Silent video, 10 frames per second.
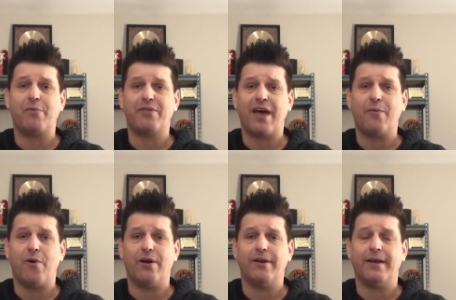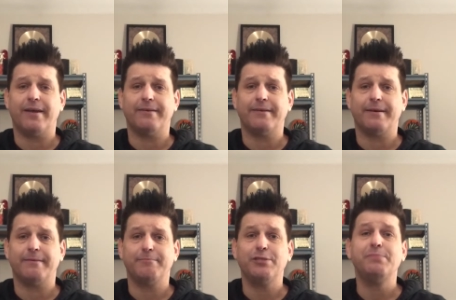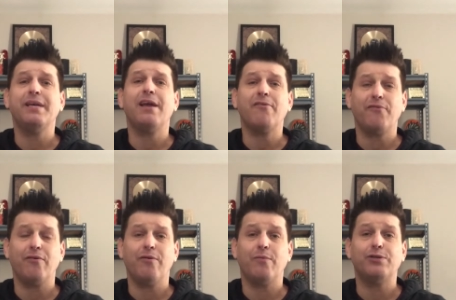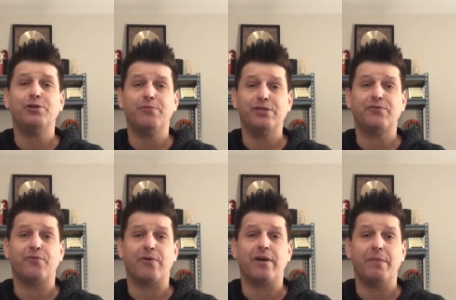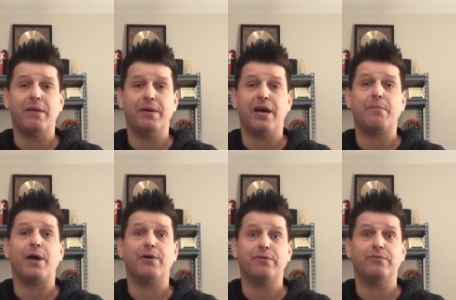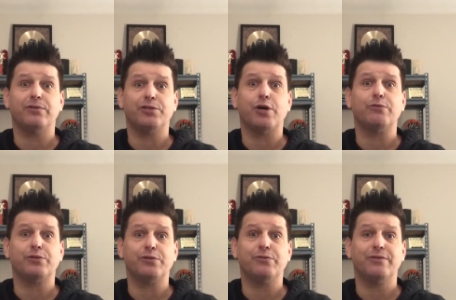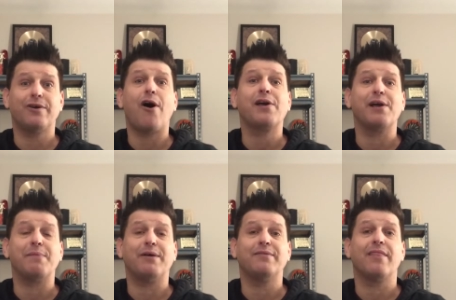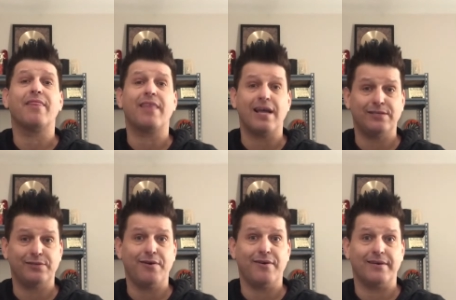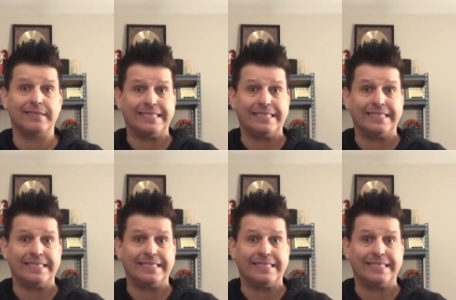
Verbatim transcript: with that one, and um, just be careful what you wish for. I may be on my own show soon talking about that song.